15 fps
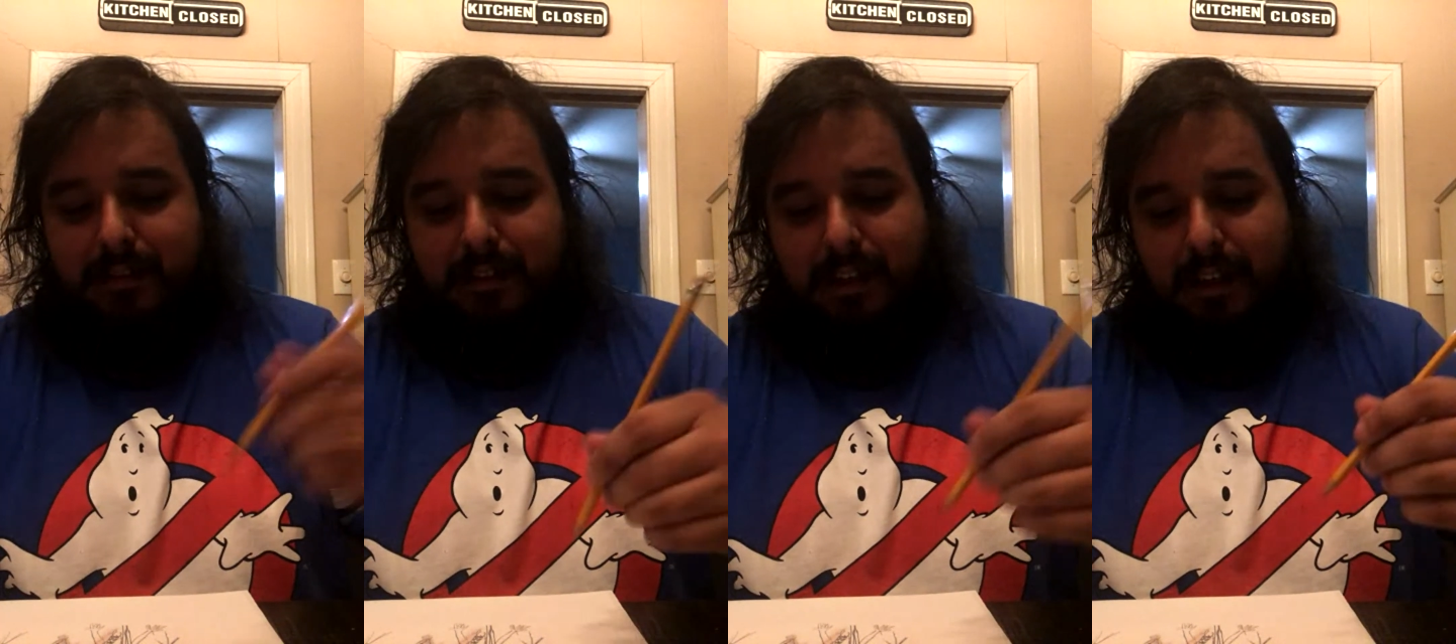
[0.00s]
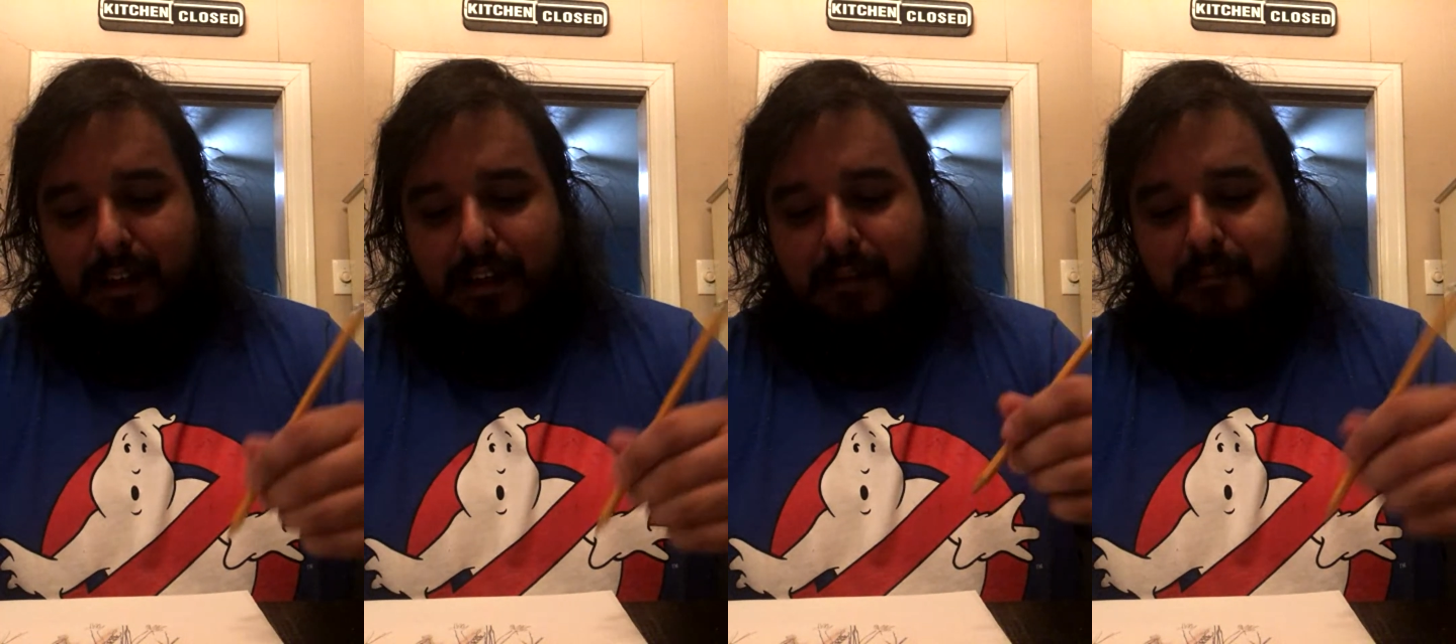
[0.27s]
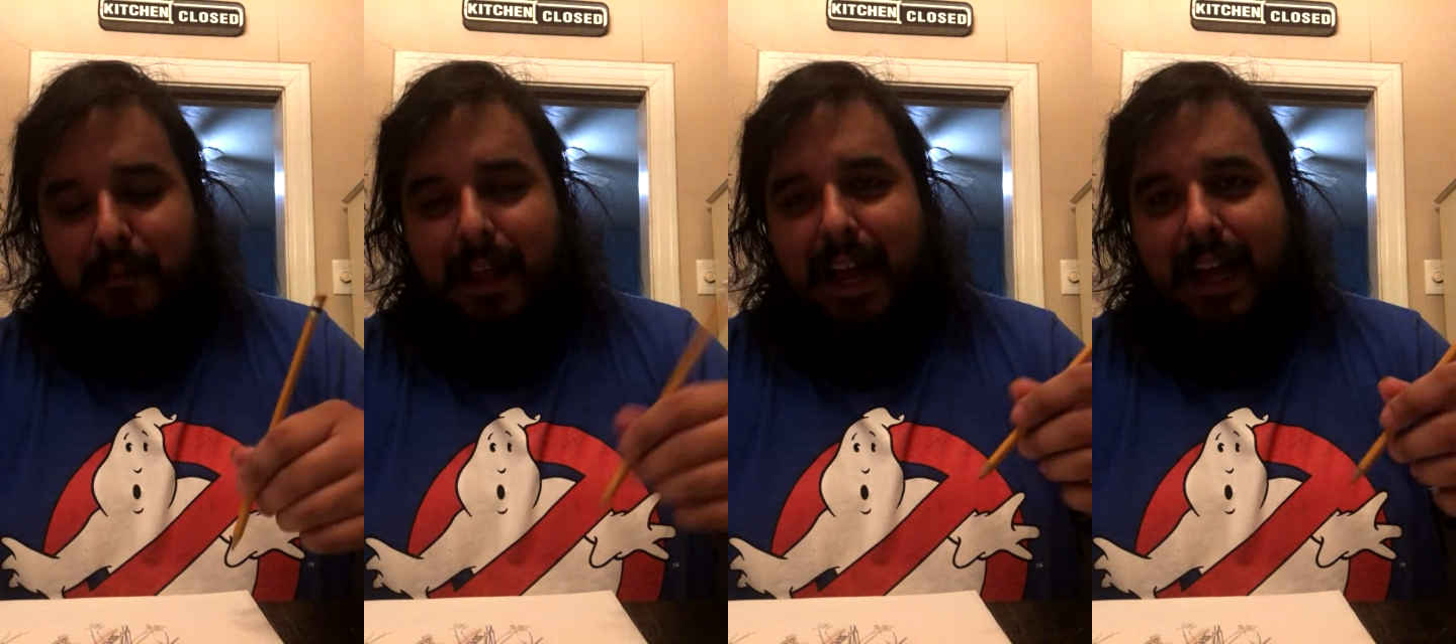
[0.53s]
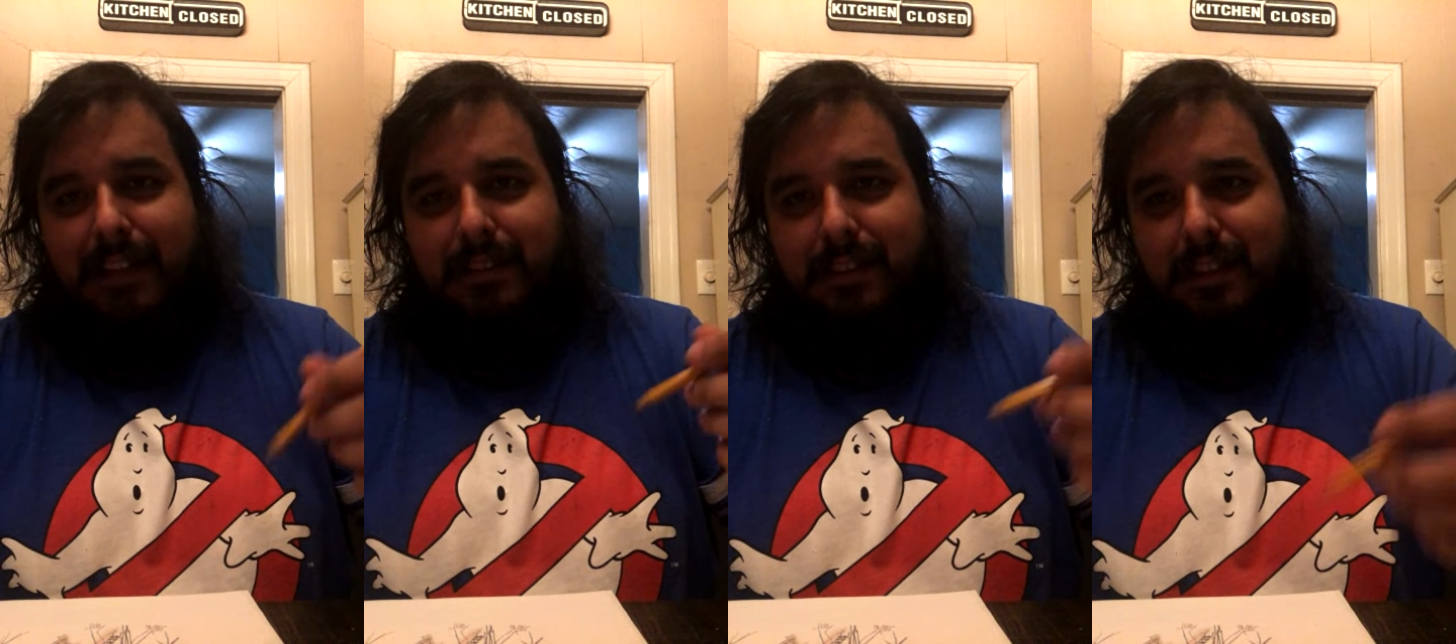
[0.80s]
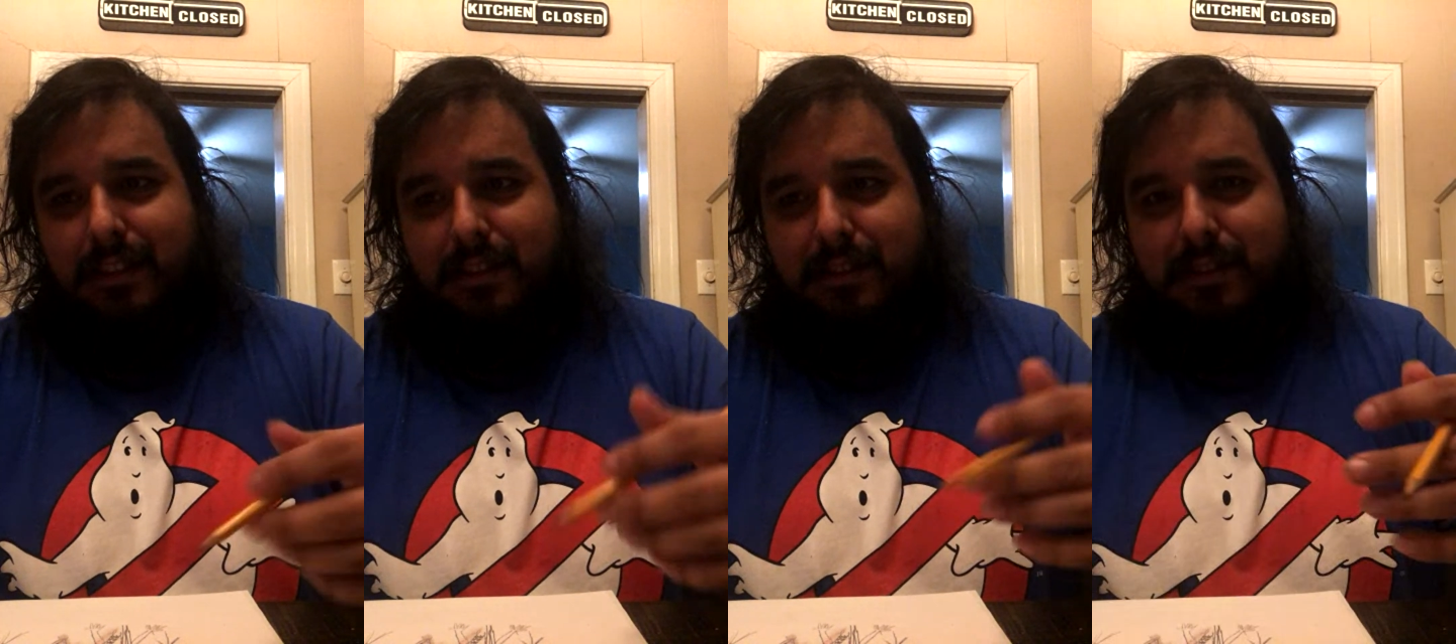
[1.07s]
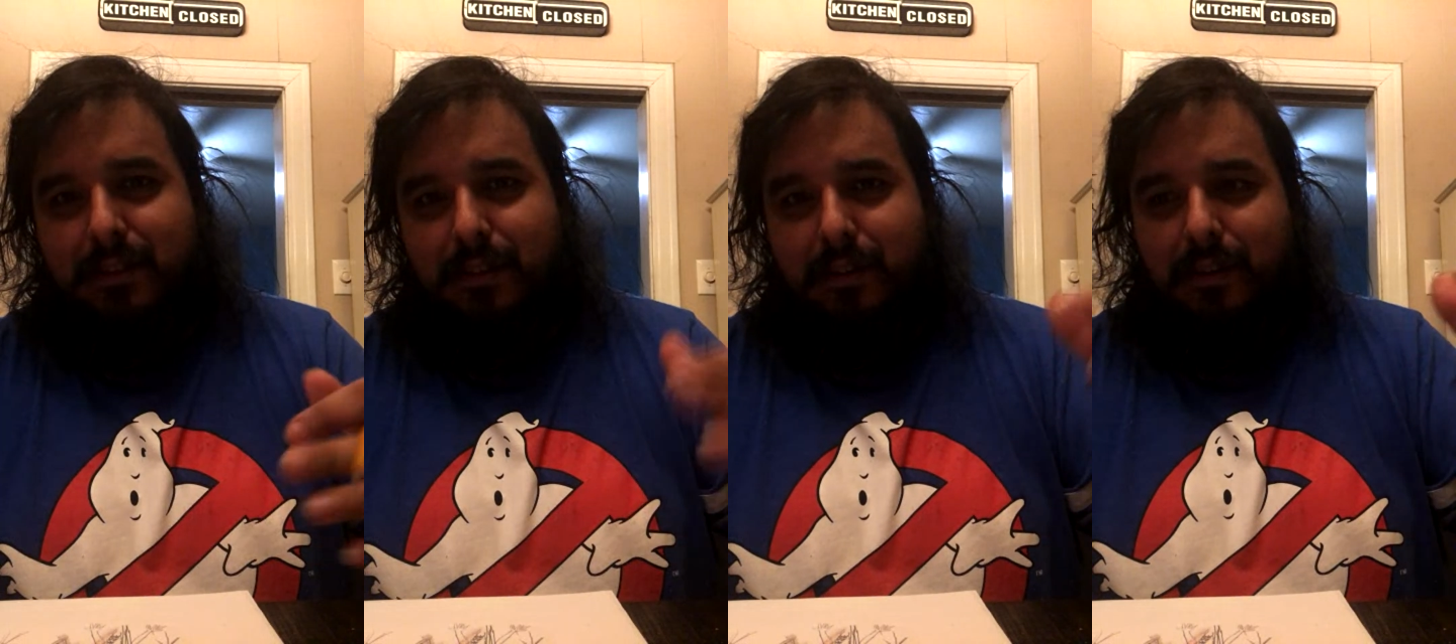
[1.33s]

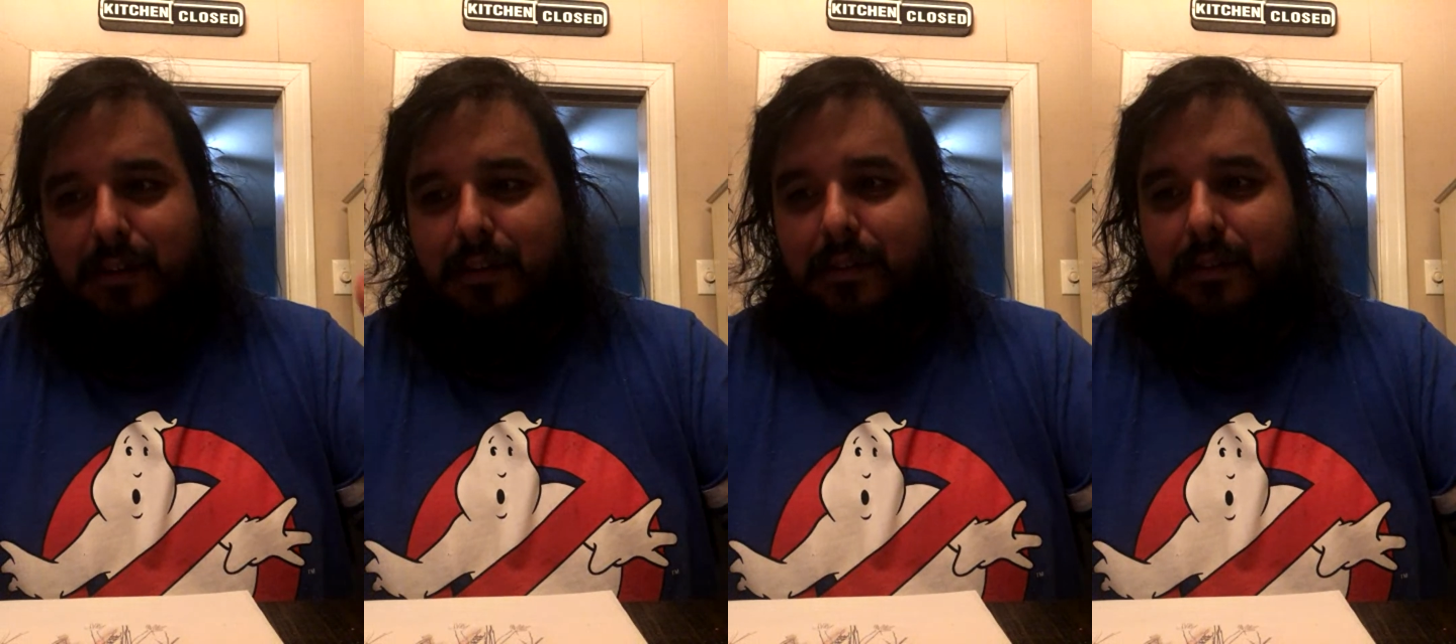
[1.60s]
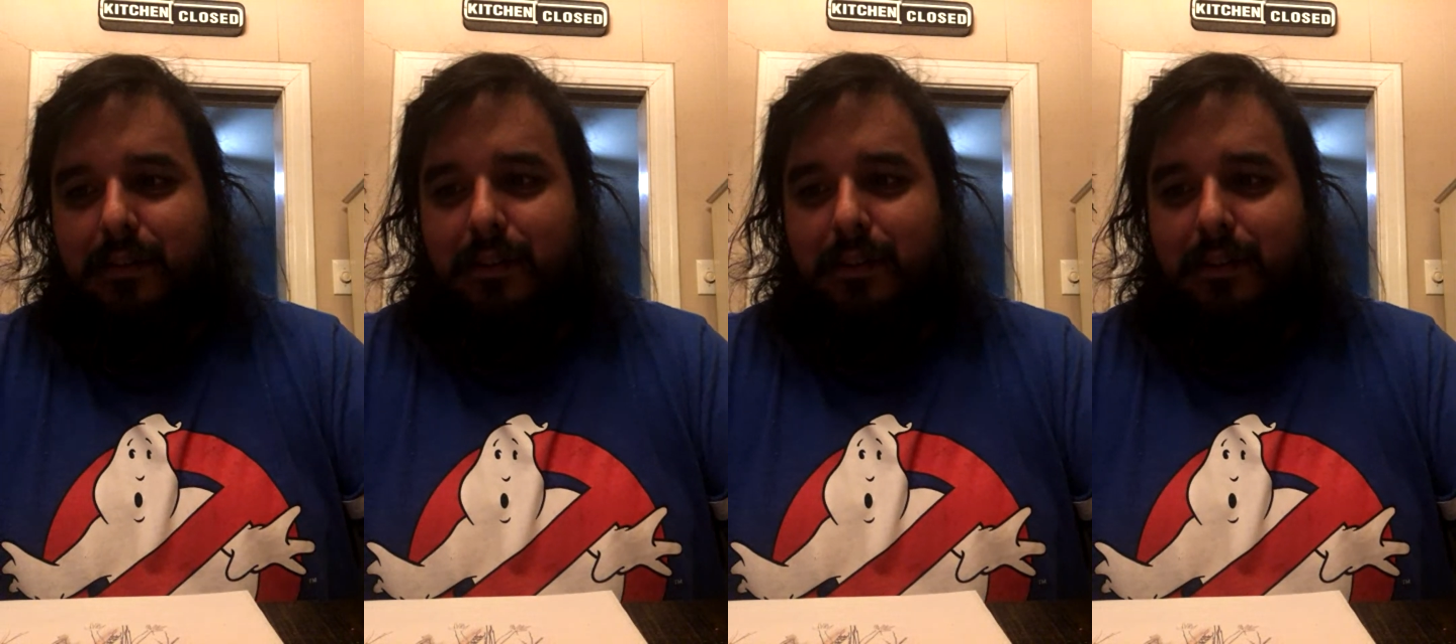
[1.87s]
assets or